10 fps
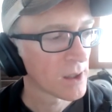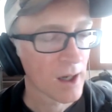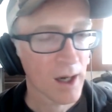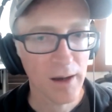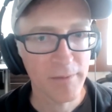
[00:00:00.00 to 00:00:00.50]

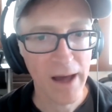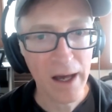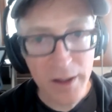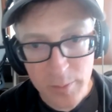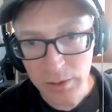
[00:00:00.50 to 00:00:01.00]

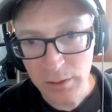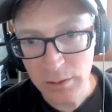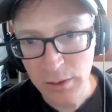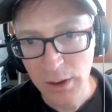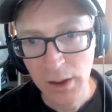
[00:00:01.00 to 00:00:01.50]

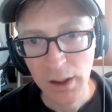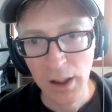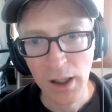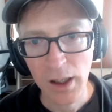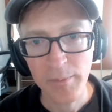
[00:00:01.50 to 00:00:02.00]
valuable
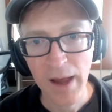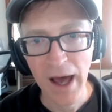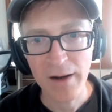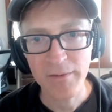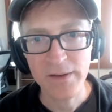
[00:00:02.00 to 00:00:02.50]

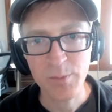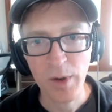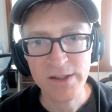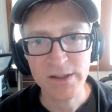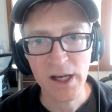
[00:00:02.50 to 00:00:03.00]
out of this
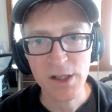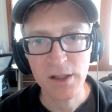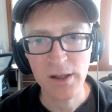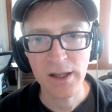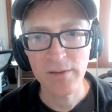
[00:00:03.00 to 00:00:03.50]

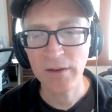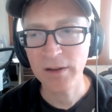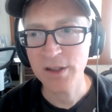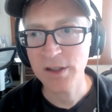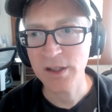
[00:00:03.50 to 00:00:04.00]
presentation, even if
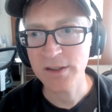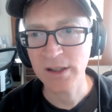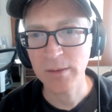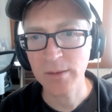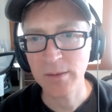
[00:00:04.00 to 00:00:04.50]
it's
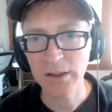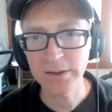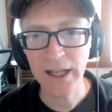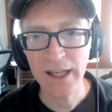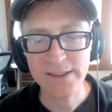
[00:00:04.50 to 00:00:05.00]
just
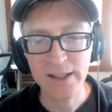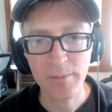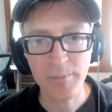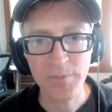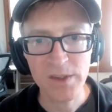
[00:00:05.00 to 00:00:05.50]
gleaning
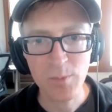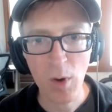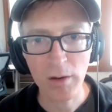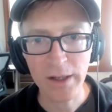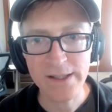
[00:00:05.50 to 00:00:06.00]
some
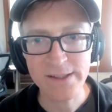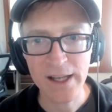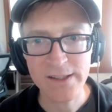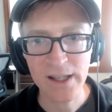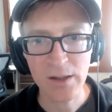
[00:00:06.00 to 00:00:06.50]
small
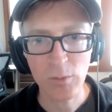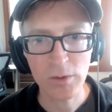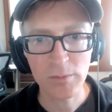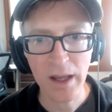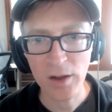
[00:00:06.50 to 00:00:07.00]
insights that
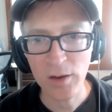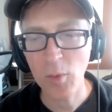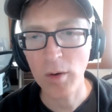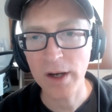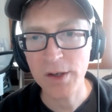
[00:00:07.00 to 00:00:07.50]
will make you
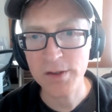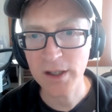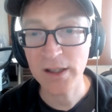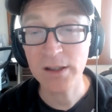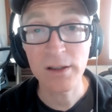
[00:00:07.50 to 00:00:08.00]
more
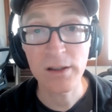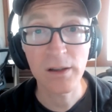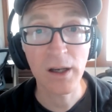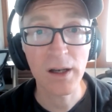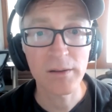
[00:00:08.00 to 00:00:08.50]
interested
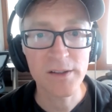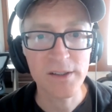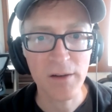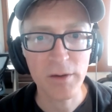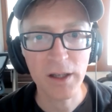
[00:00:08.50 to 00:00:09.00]
into
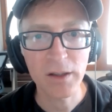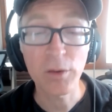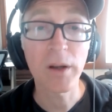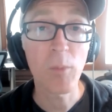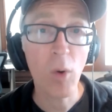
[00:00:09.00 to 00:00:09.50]
discovering and
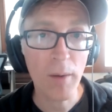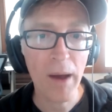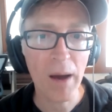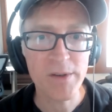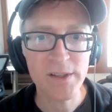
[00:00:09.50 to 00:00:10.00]
learning more
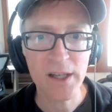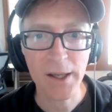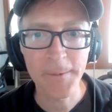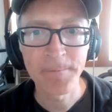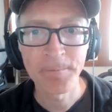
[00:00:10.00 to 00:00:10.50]
about Mystika.